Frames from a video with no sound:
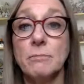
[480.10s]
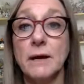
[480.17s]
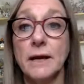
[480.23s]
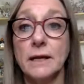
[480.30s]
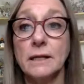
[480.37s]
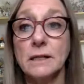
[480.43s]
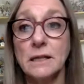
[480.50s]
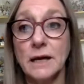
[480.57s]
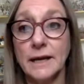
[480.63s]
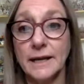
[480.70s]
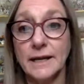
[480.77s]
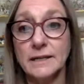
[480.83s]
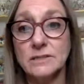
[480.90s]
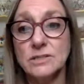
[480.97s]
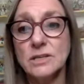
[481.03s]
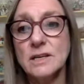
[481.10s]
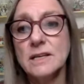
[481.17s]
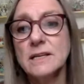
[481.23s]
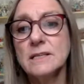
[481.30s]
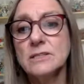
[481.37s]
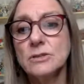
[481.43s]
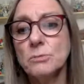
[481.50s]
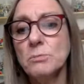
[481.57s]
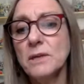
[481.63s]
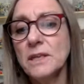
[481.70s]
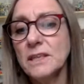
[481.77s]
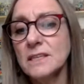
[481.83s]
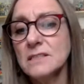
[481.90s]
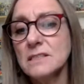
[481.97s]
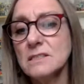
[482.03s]
my client. To
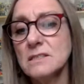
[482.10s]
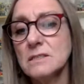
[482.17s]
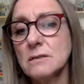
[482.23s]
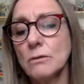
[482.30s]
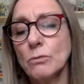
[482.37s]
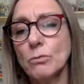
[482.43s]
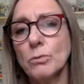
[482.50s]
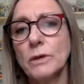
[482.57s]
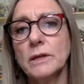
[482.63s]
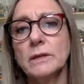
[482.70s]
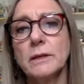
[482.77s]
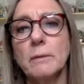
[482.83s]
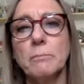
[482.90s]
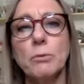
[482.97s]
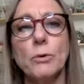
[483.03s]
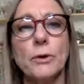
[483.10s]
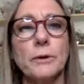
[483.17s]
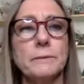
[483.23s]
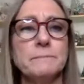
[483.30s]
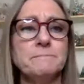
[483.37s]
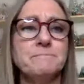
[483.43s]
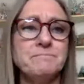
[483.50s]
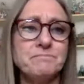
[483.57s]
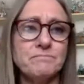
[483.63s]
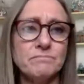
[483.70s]
me, this is really important.